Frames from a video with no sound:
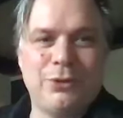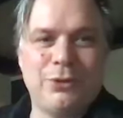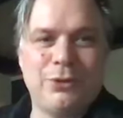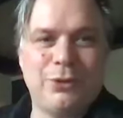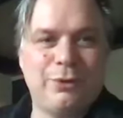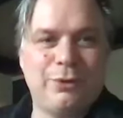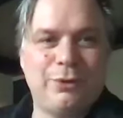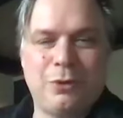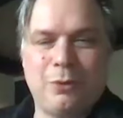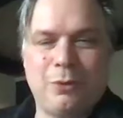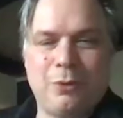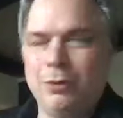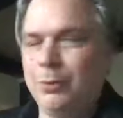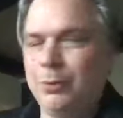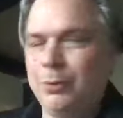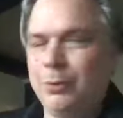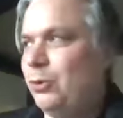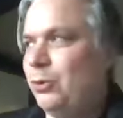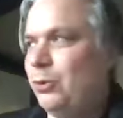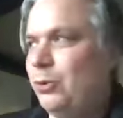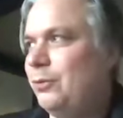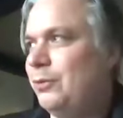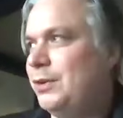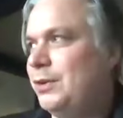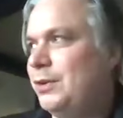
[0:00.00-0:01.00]
was on a couple of
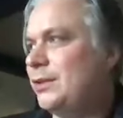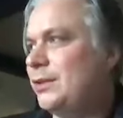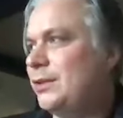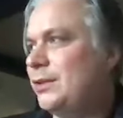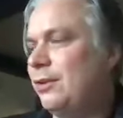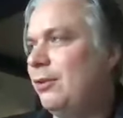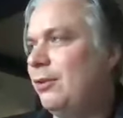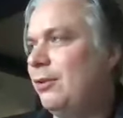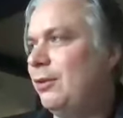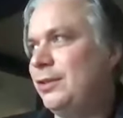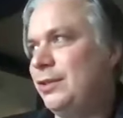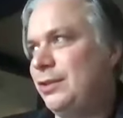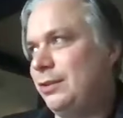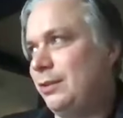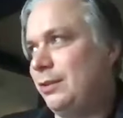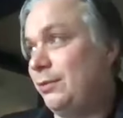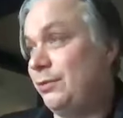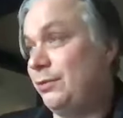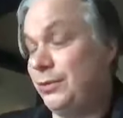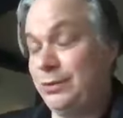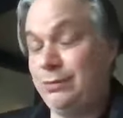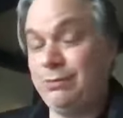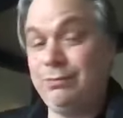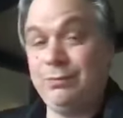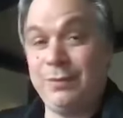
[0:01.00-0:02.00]
movies and all this
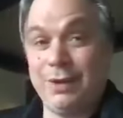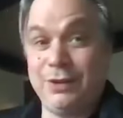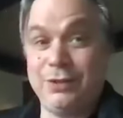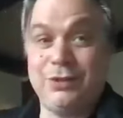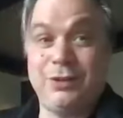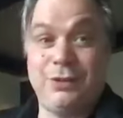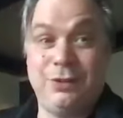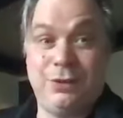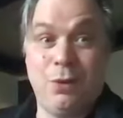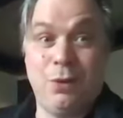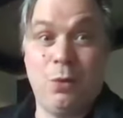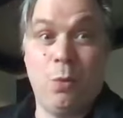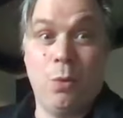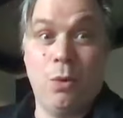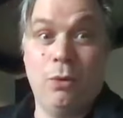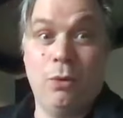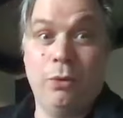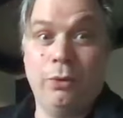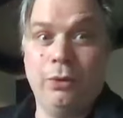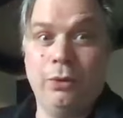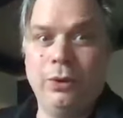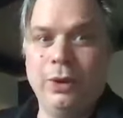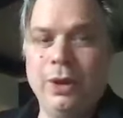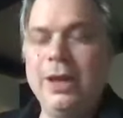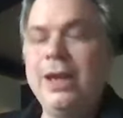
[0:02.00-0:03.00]
stuff. It's the
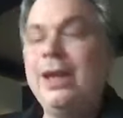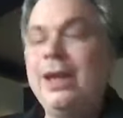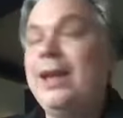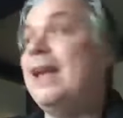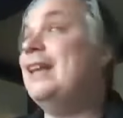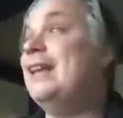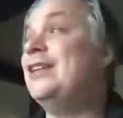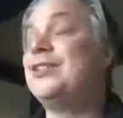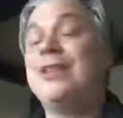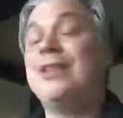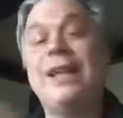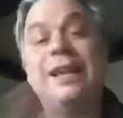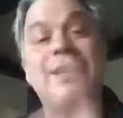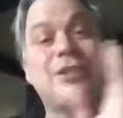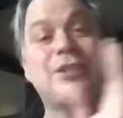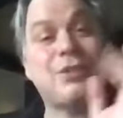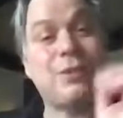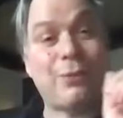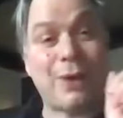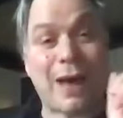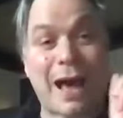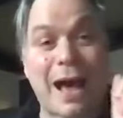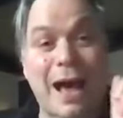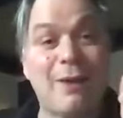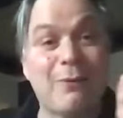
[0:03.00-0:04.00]
one. It's
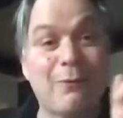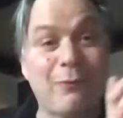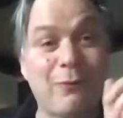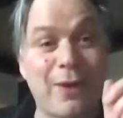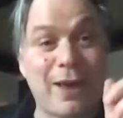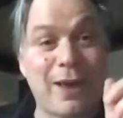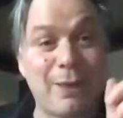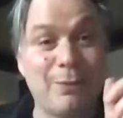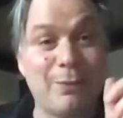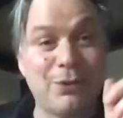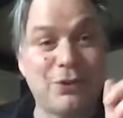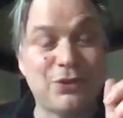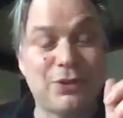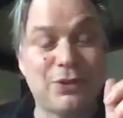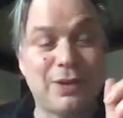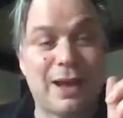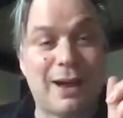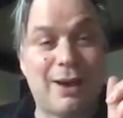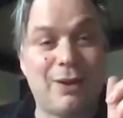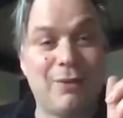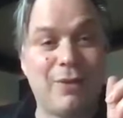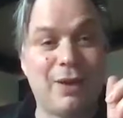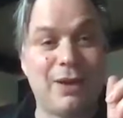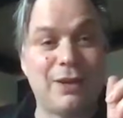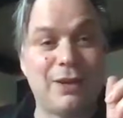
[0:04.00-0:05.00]
that famous
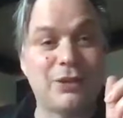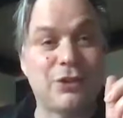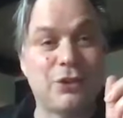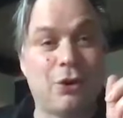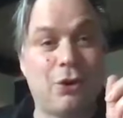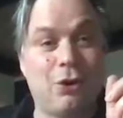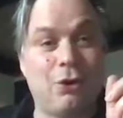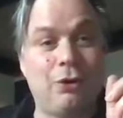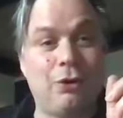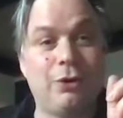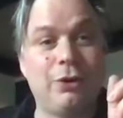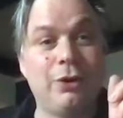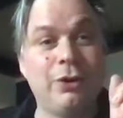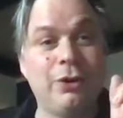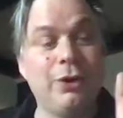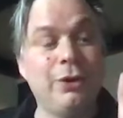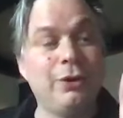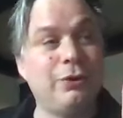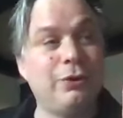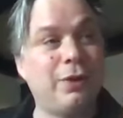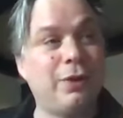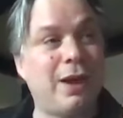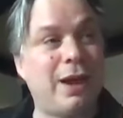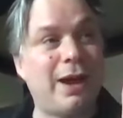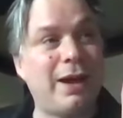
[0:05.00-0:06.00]
now, that song,
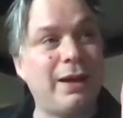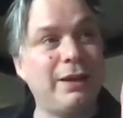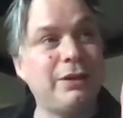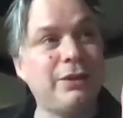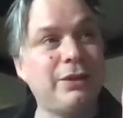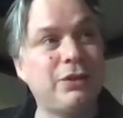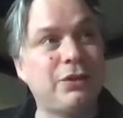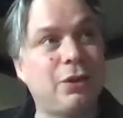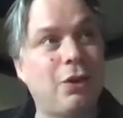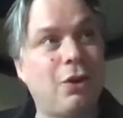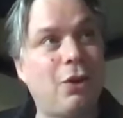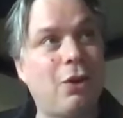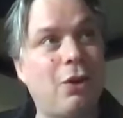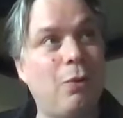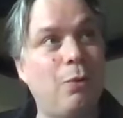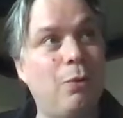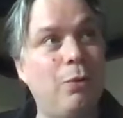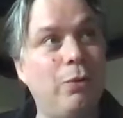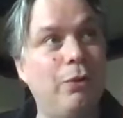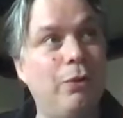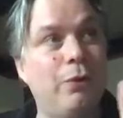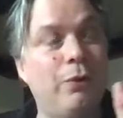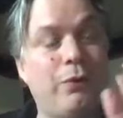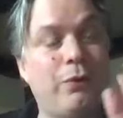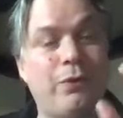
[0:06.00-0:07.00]
that I saw
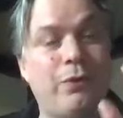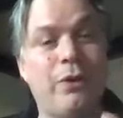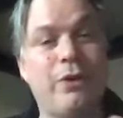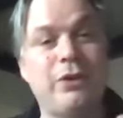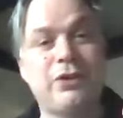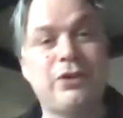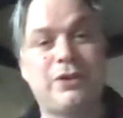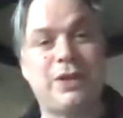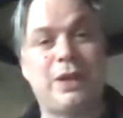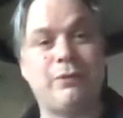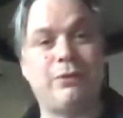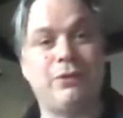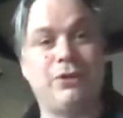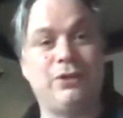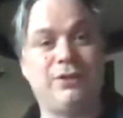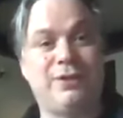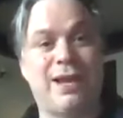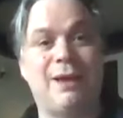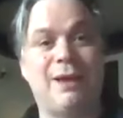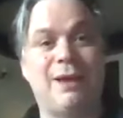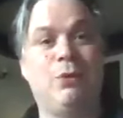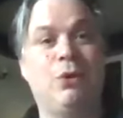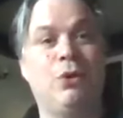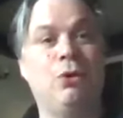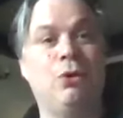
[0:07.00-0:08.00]
one of the first ever
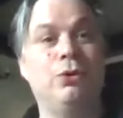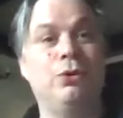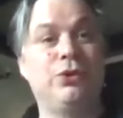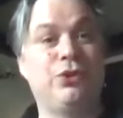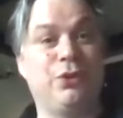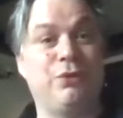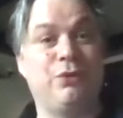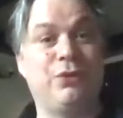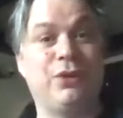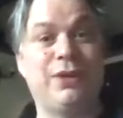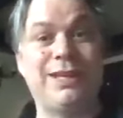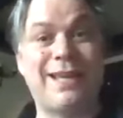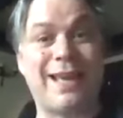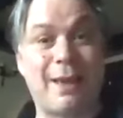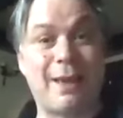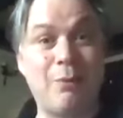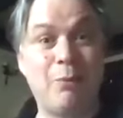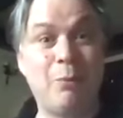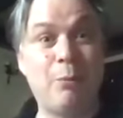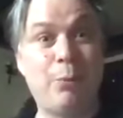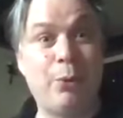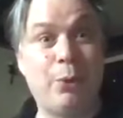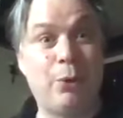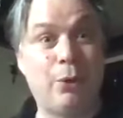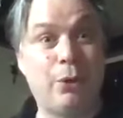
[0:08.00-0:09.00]
demos of a
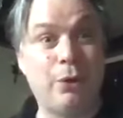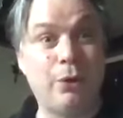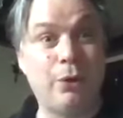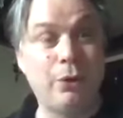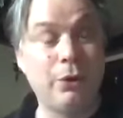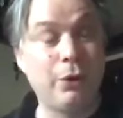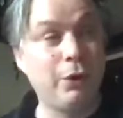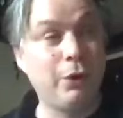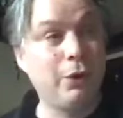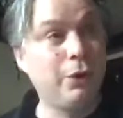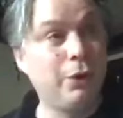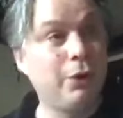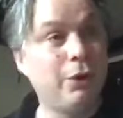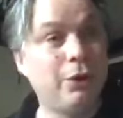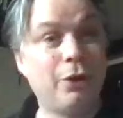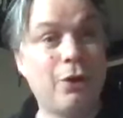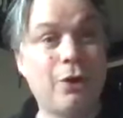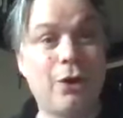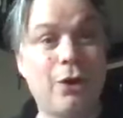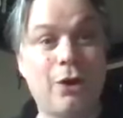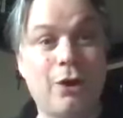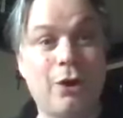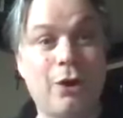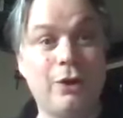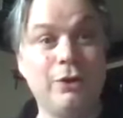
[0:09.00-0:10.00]
Kemper
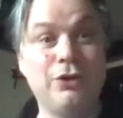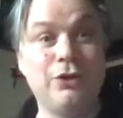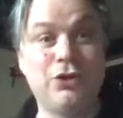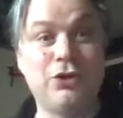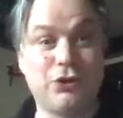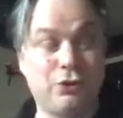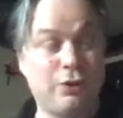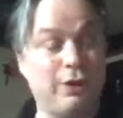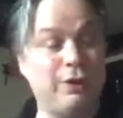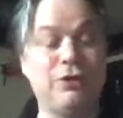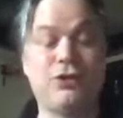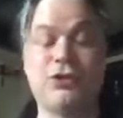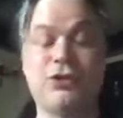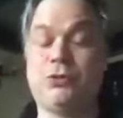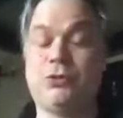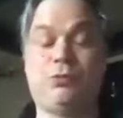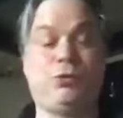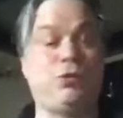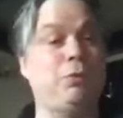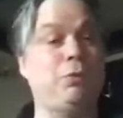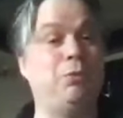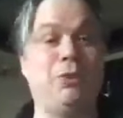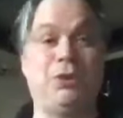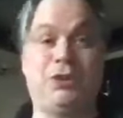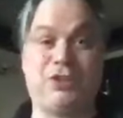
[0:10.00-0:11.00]
and
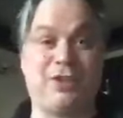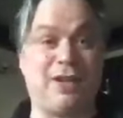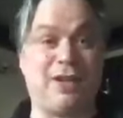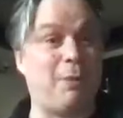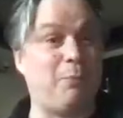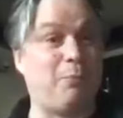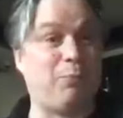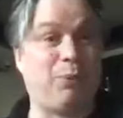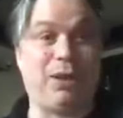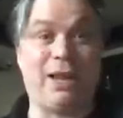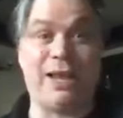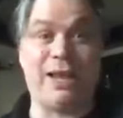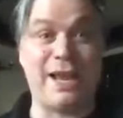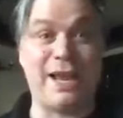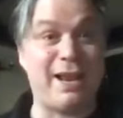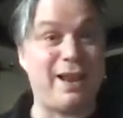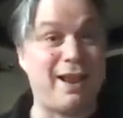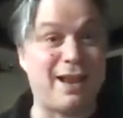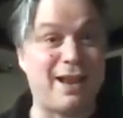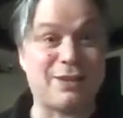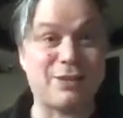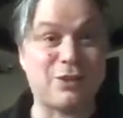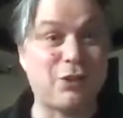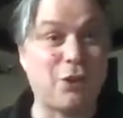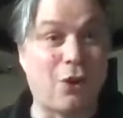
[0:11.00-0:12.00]
somebody started playing
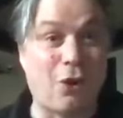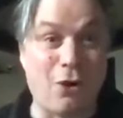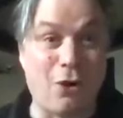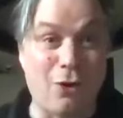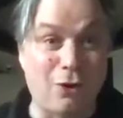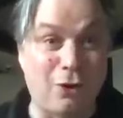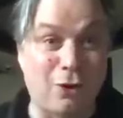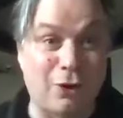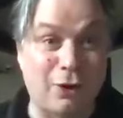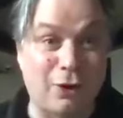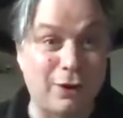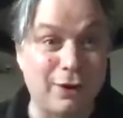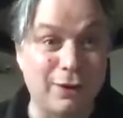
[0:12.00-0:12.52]
that song.